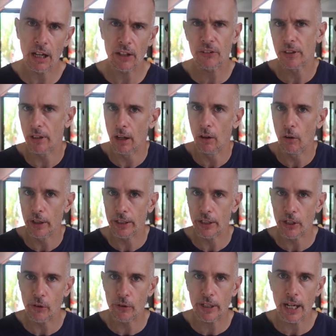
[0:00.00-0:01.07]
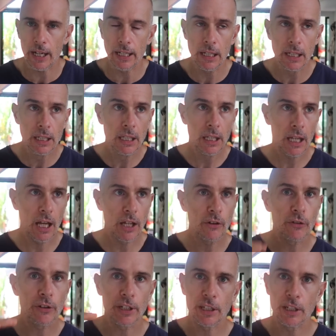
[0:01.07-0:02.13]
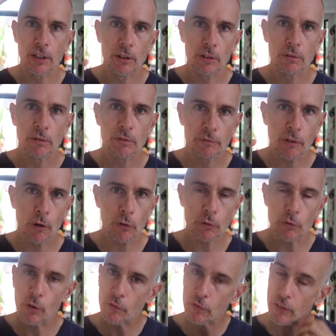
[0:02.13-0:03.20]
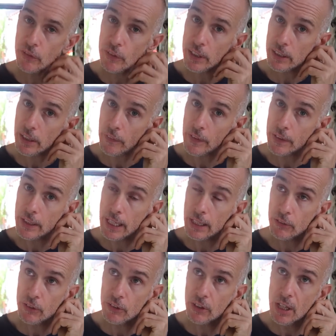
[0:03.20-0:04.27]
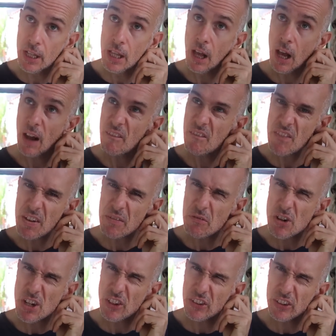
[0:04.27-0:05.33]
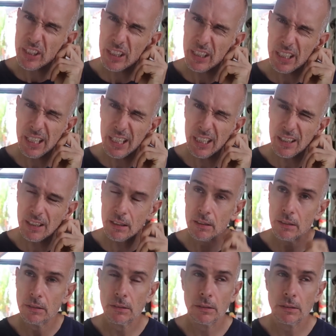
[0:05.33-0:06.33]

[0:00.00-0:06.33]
I've seen it a lot in the UK, using your false roofs and things like that in your houses. I've never really seen it here.